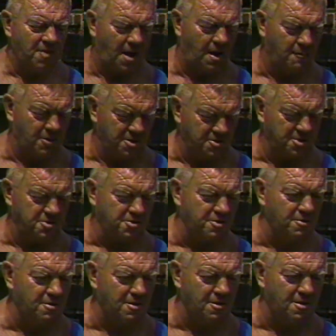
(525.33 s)
I went to
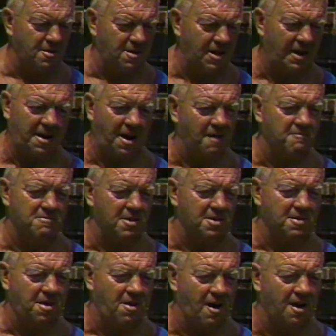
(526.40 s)
school, like I've been
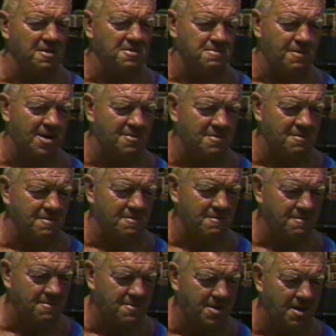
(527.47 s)
to college about
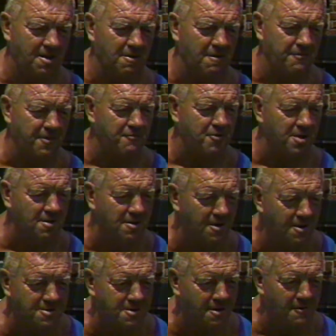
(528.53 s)
10 or 15
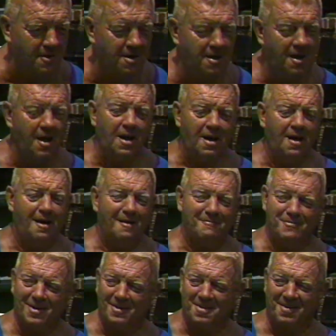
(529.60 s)
years now.
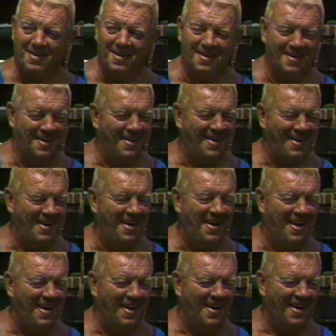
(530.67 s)
But
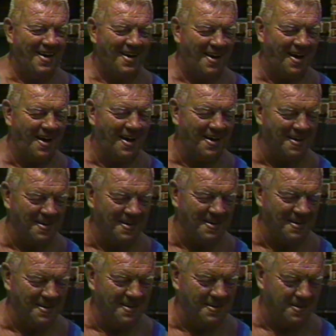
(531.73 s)

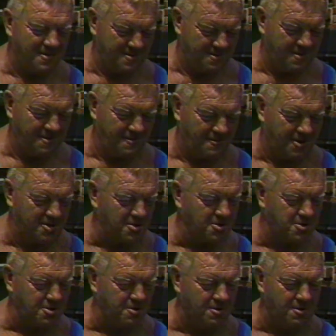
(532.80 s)
I went to
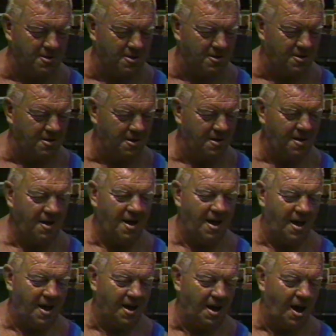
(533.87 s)
school,
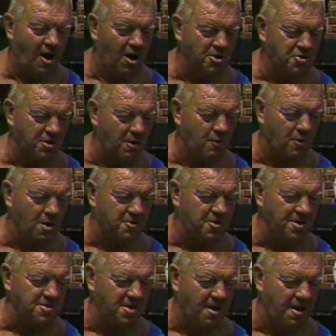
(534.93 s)
and I also worked
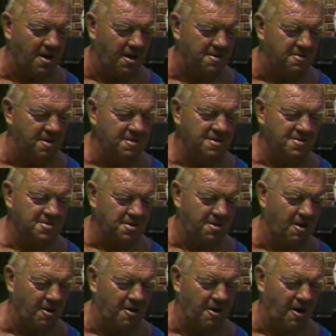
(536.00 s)
as a head
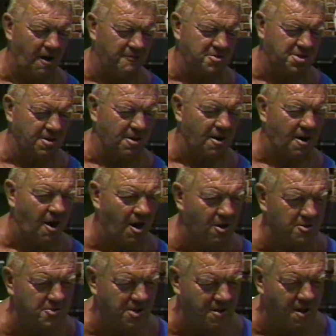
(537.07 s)
security officer at
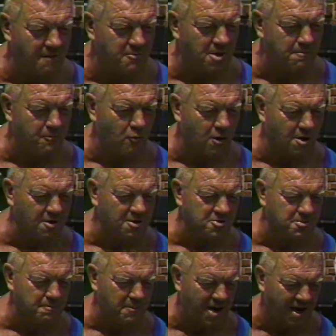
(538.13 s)
Harold's Club, the world's
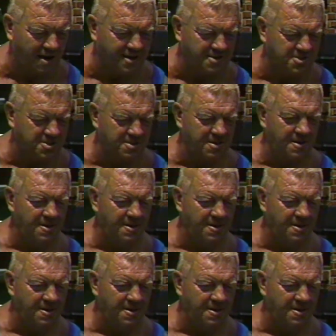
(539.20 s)
biggest